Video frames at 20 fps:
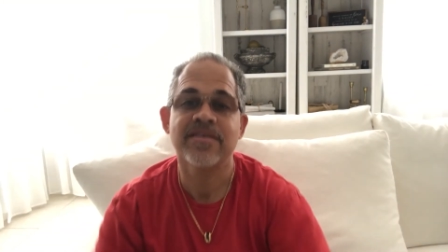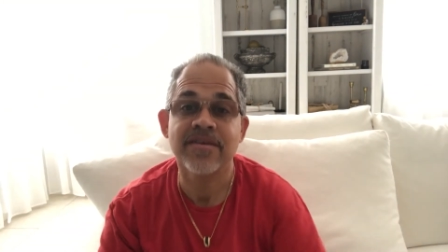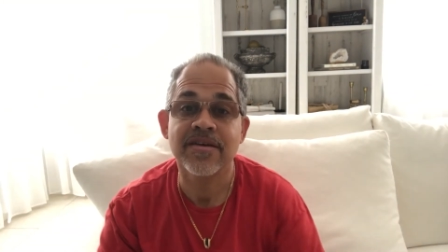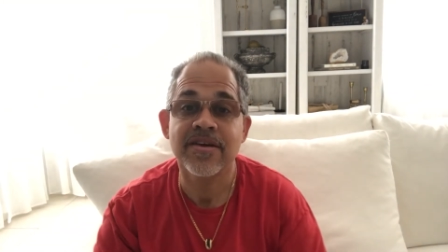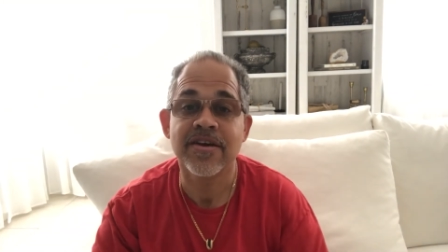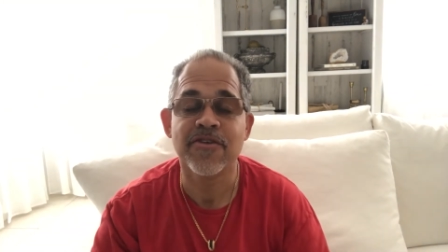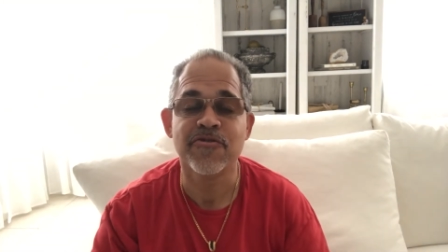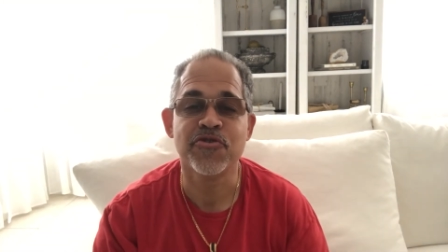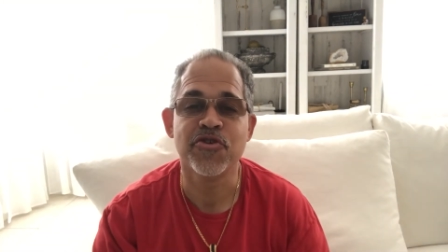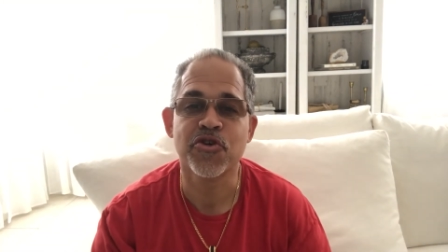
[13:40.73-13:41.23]

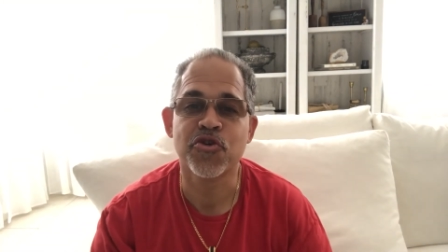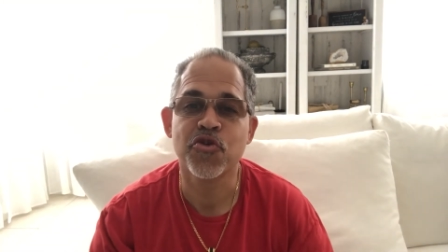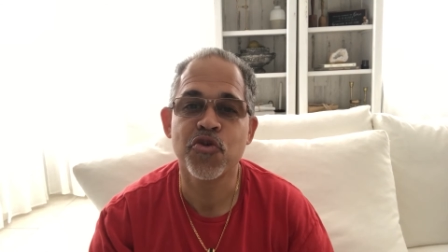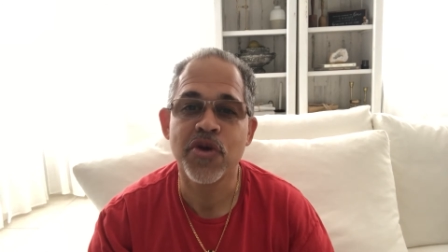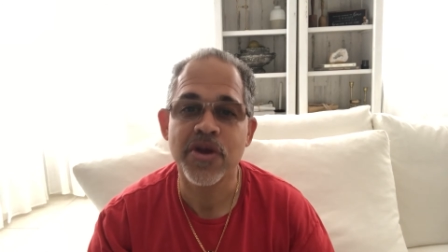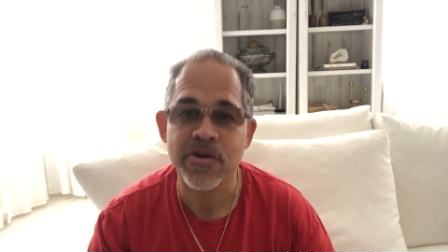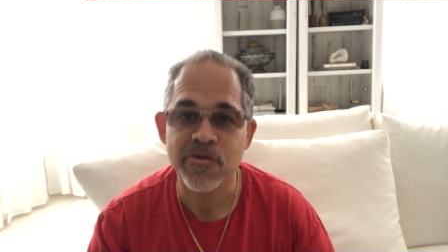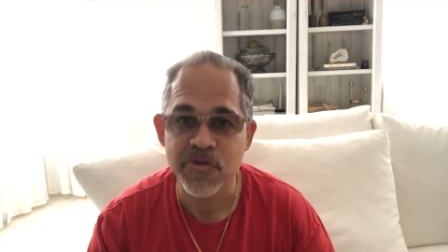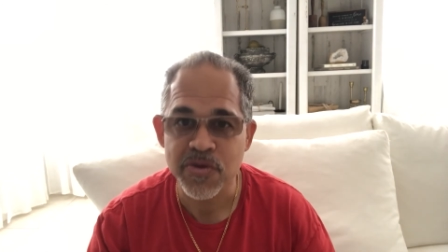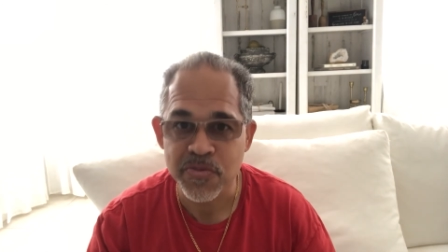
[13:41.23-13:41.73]
of your
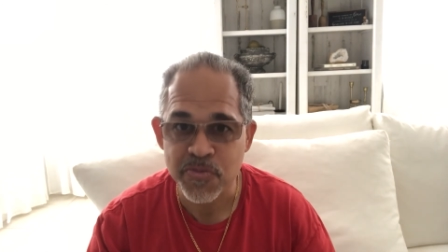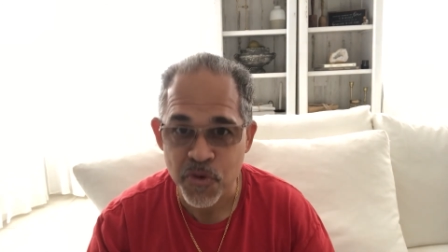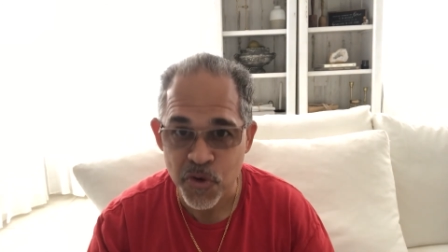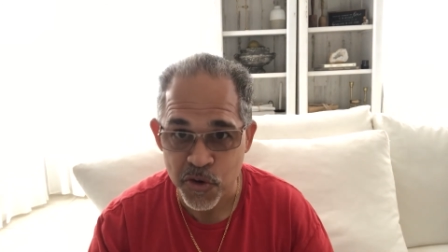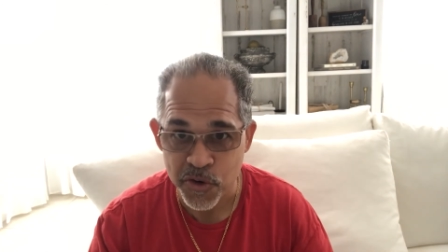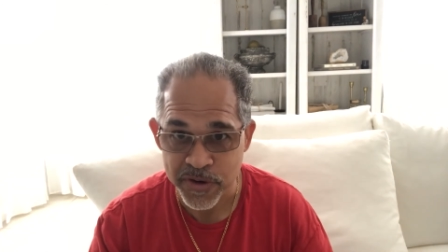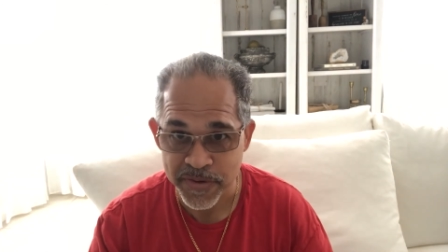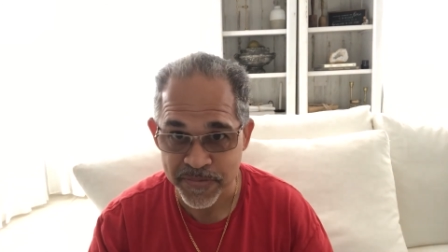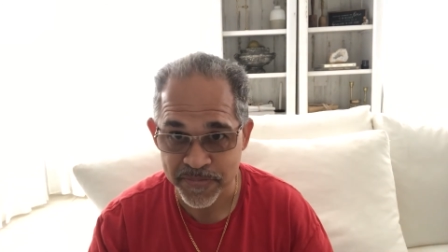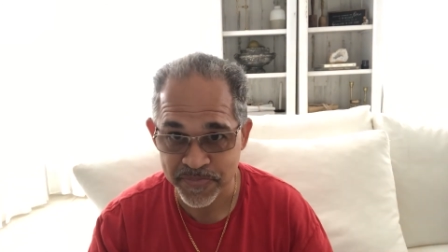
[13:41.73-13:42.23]
credit
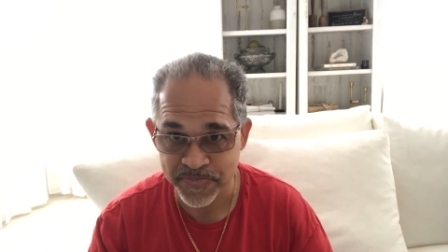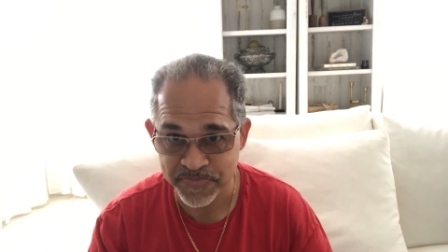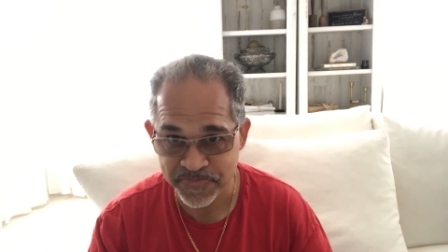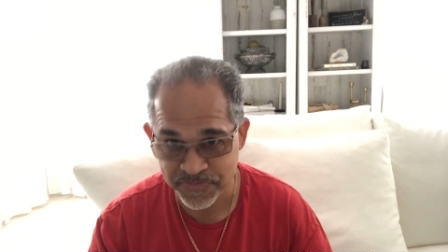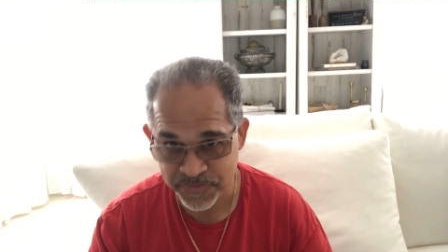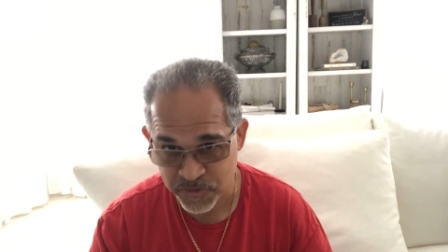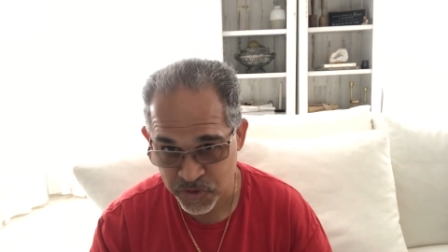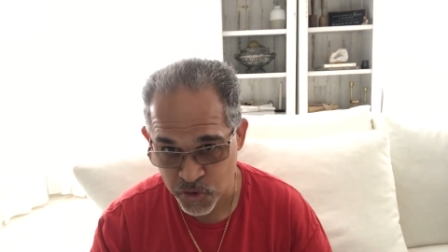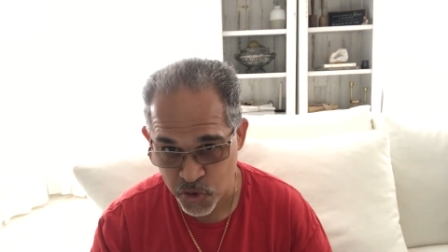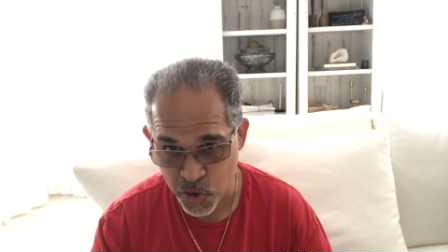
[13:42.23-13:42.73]
report
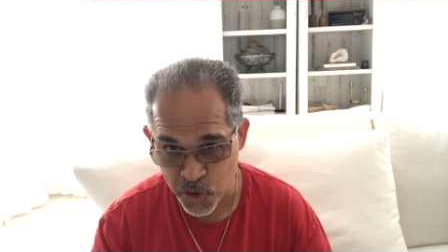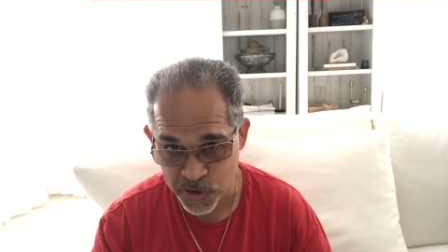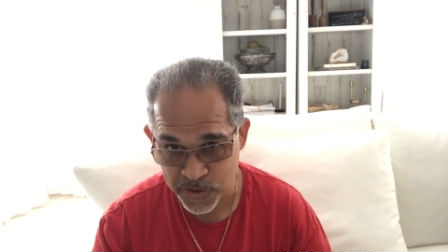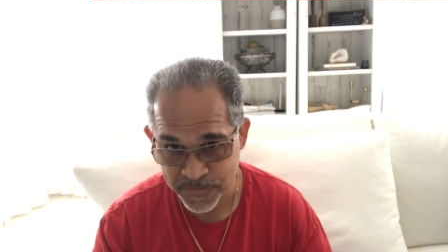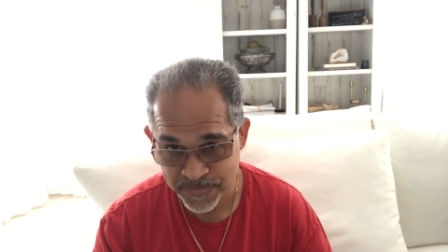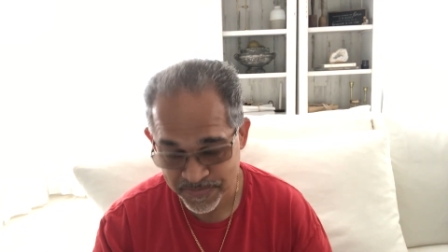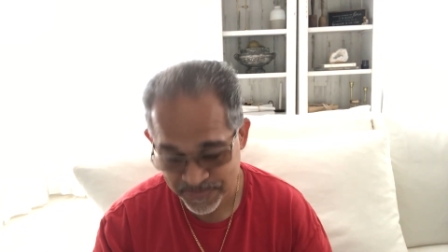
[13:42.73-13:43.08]
score